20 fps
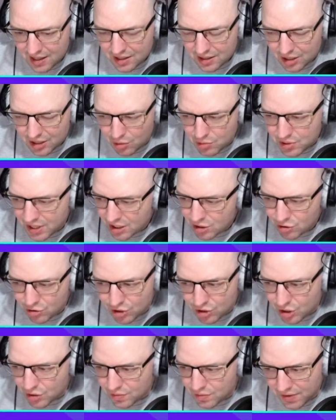those extra
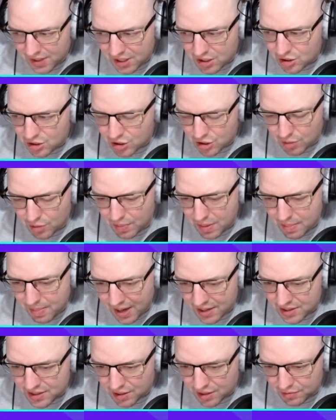2 fixtures could be
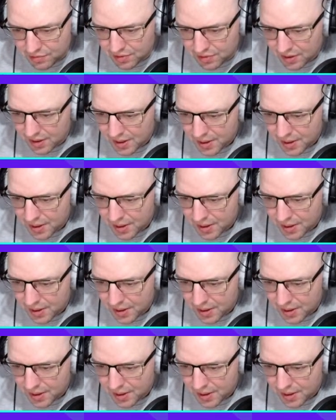massive.